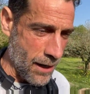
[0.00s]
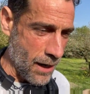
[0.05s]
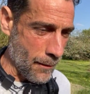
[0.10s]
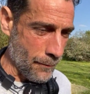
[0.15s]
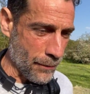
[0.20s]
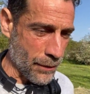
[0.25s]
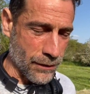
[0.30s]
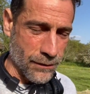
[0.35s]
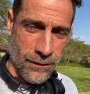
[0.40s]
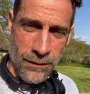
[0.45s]

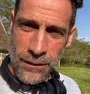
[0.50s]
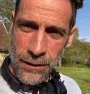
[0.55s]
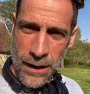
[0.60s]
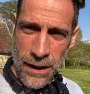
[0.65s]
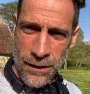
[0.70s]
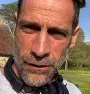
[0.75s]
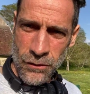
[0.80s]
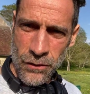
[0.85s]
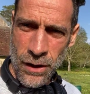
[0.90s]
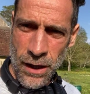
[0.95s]
up
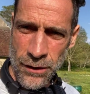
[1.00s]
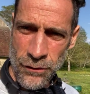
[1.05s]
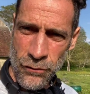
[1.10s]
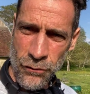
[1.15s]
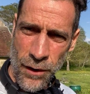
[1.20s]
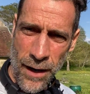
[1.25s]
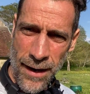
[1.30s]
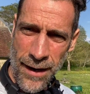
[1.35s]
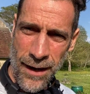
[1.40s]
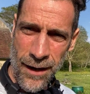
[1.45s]
and
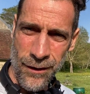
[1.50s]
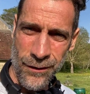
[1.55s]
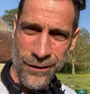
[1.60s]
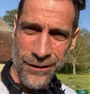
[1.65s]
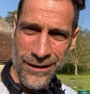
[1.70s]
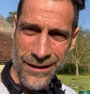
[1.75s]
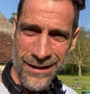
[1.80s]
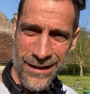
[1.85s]
try out.